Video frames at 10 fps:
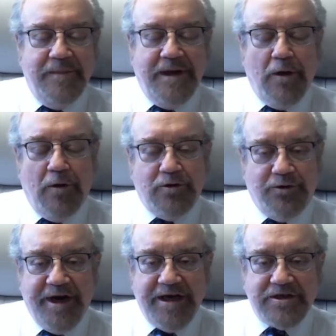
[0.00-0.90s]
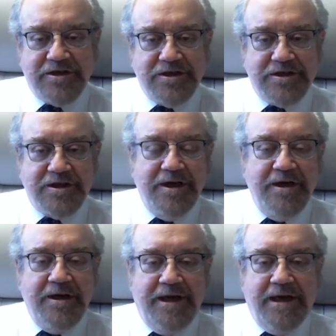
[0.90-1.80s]
alterations
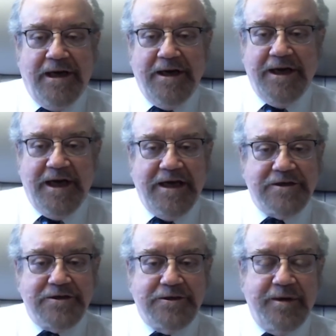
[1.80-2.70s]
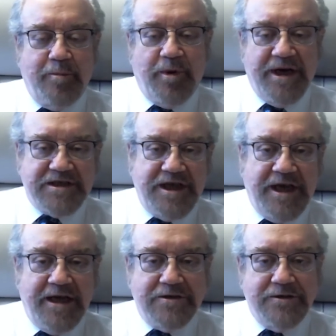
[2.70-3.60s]
in lung cancer, in breast
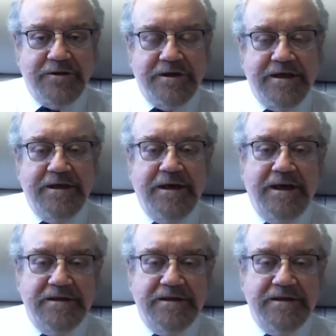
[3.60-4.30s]
cancer, in uh,